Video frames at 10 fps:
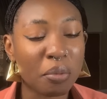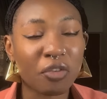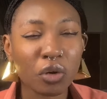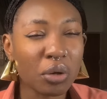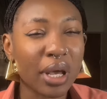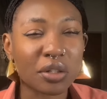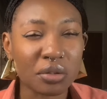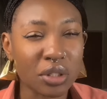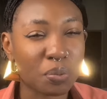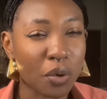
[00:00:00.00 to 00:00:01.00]
before you get
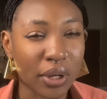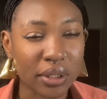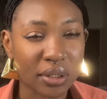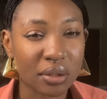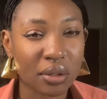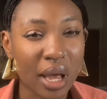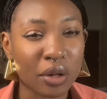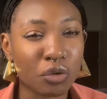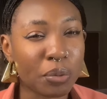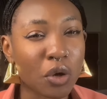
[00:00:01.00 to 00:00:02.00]
to this point
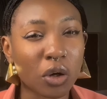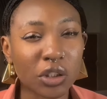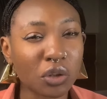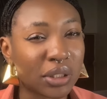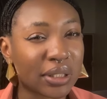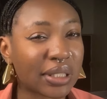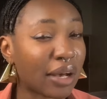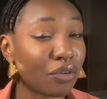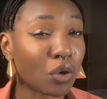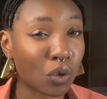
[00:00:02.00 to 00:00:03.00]
and you've been cutting all these things
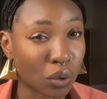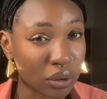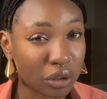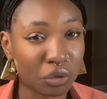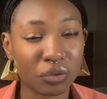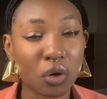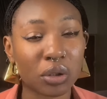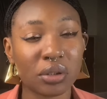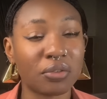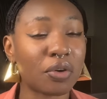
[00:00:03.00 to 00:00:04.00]
I've cut, you've
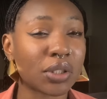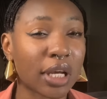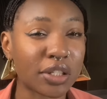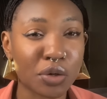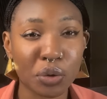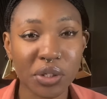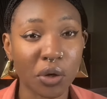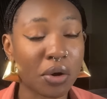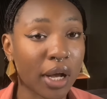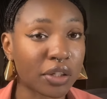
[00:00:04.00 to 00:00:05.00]
cut the first category,
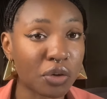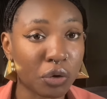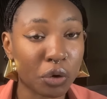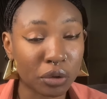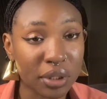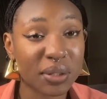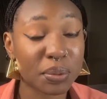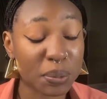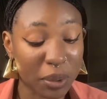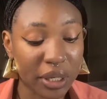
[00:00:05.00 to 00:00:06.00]
second category. On this
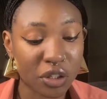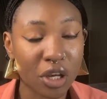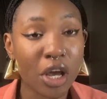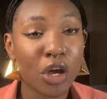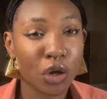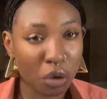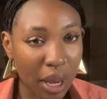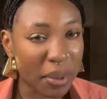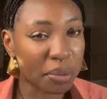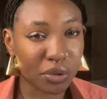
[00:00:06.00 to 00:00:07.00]
space you
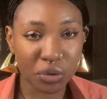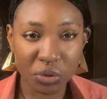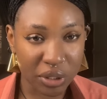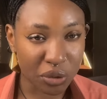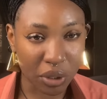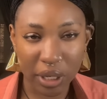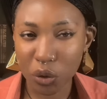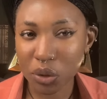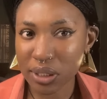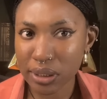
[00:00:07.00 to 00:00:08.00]
can be able to do this. Okay,
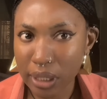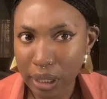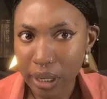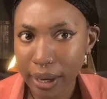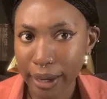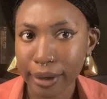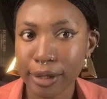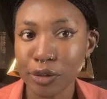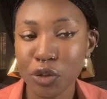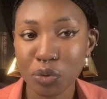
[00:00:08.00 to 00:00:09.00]
don't say I
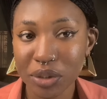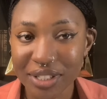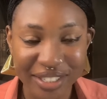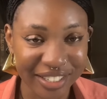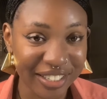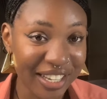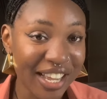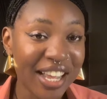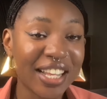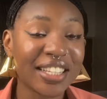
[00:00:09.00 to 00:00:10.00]
can't do it.
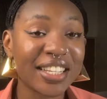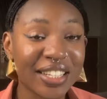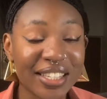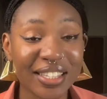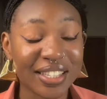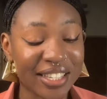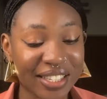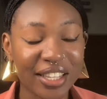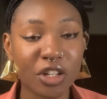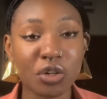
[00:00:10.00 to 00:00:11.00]
this
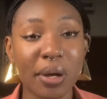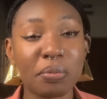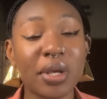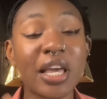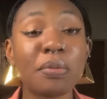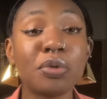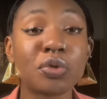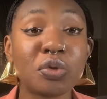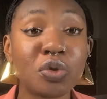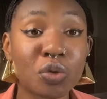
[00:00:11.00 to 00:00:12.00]
stage you can be able
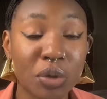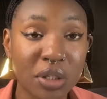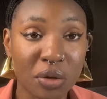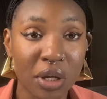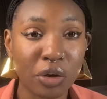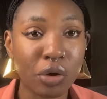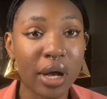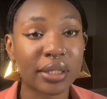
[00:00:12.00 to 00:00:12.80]
to do it. Okay, you